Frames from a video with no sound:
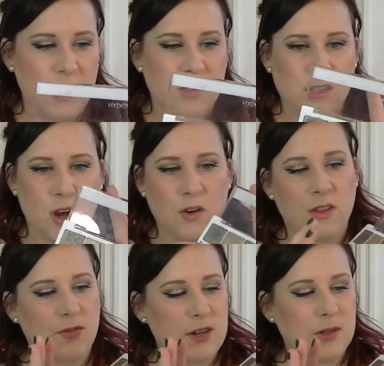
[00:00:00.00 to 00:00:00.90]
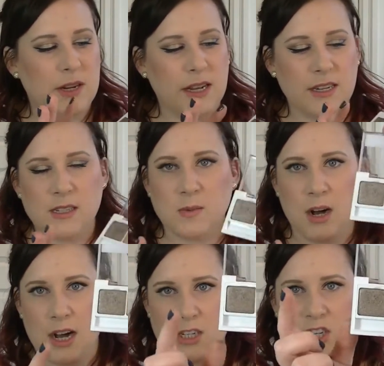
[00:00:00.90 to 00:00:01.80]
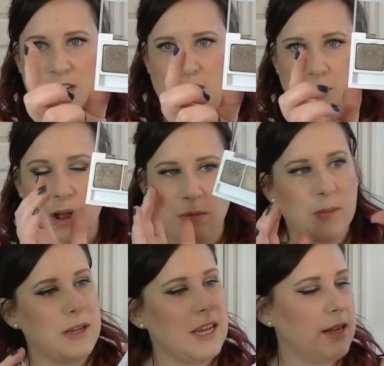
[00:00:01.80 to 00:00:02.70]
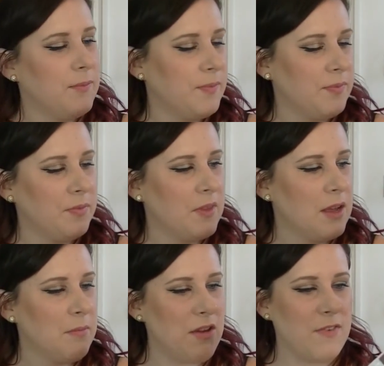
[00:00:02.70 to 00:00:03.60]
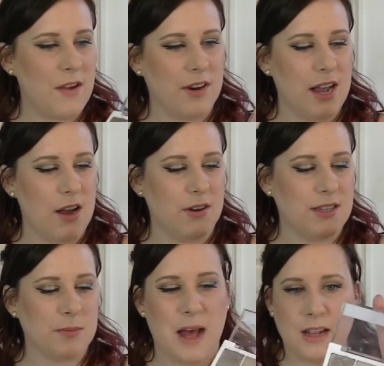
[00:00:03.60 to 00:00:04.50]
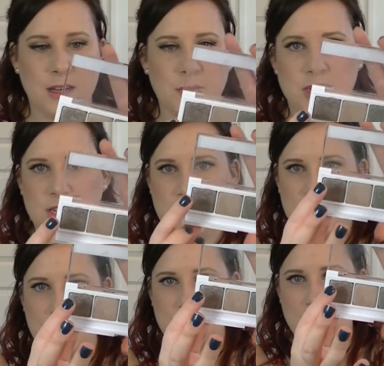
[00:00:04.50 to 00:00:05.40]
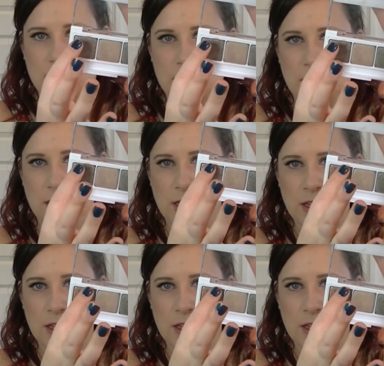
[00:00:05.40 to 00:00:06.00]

So the first one I'm gonna swatch is probably my favorite out of this palette, which is Industrial.